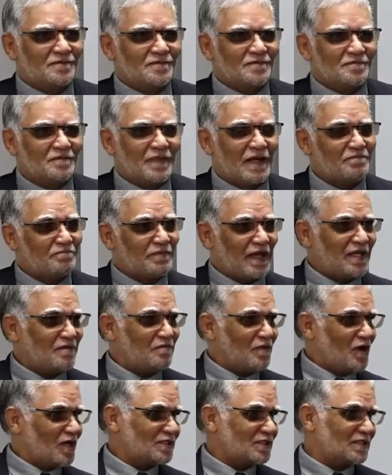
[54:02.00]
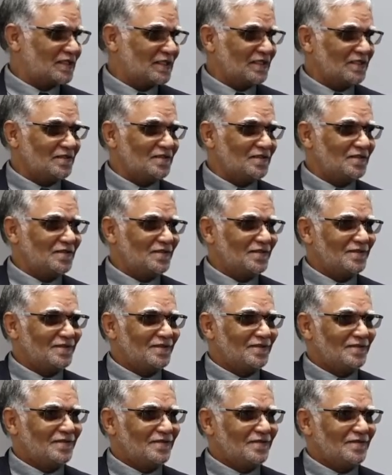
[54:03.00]
My paymaster,
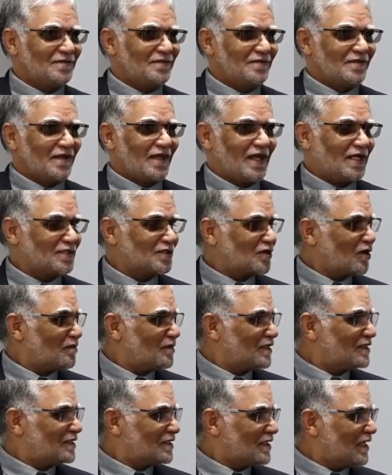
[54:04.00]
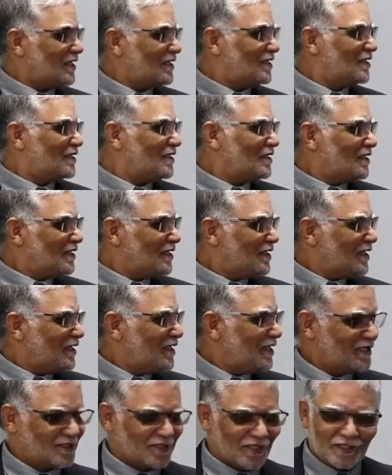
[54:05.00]
as Robert said,
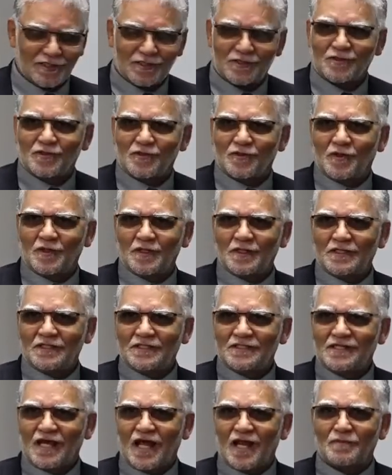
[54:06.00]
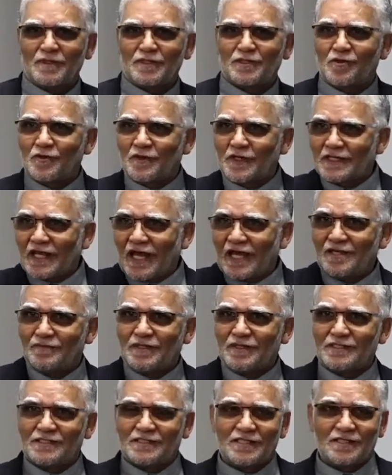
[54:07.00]
is going to tell me to look at
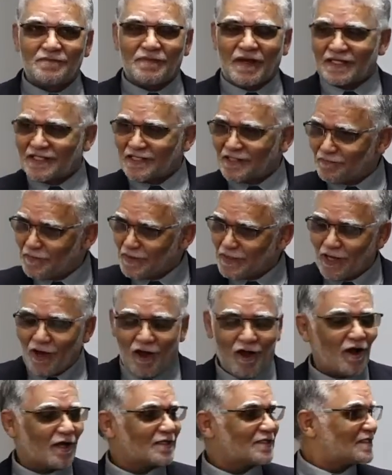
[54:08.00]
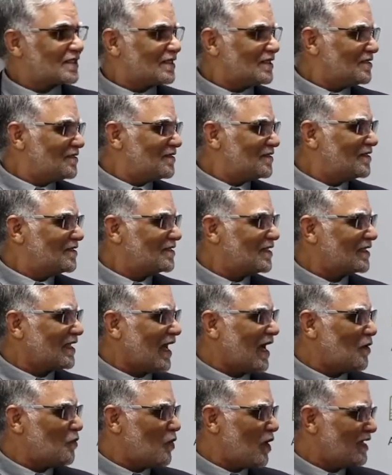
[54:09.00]
ABC, but give me the answer that
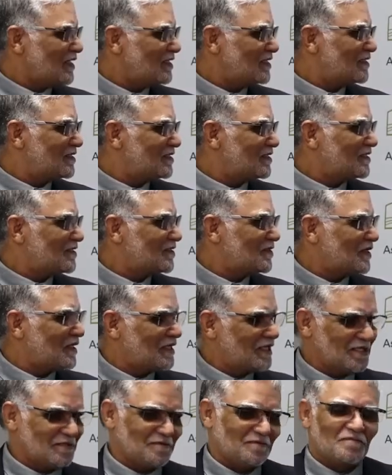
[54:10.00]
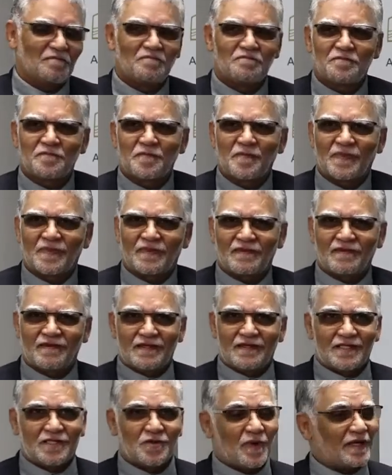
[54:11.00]
I want to hear.
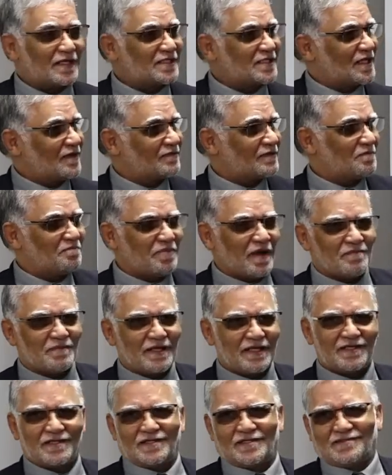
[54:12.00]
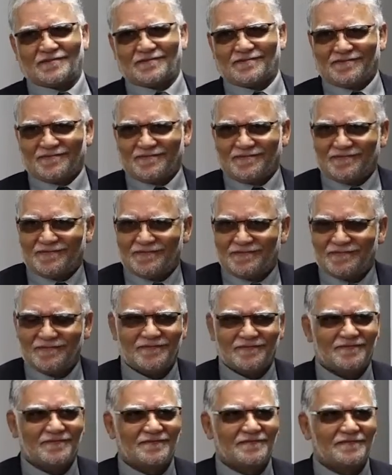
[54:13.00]
Do I serve the public?
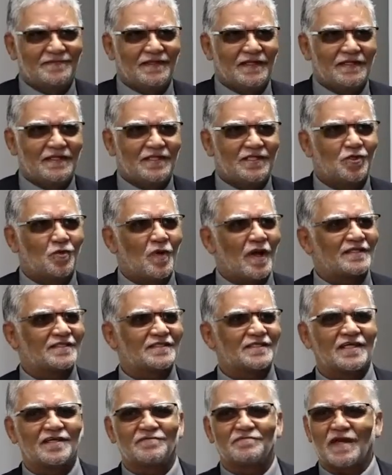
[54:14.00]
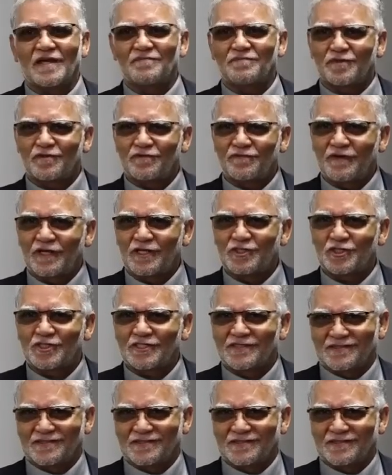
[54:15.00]
Do I serve my profession?